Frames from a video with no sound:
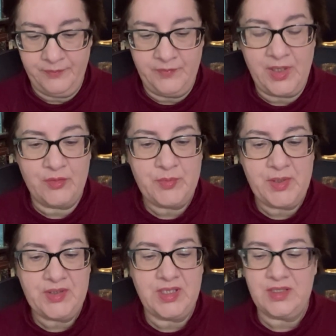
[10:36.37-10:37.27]
that was about
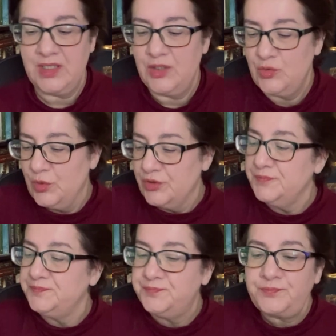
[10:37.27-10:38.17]
6,000 words.
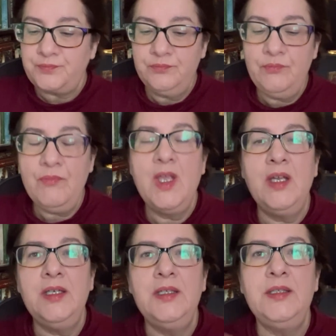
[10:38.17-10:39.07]

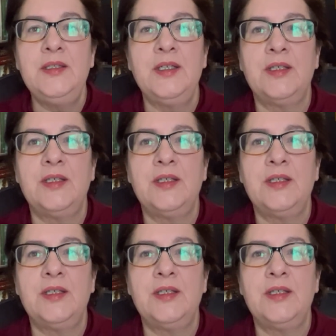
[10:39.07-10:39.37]
I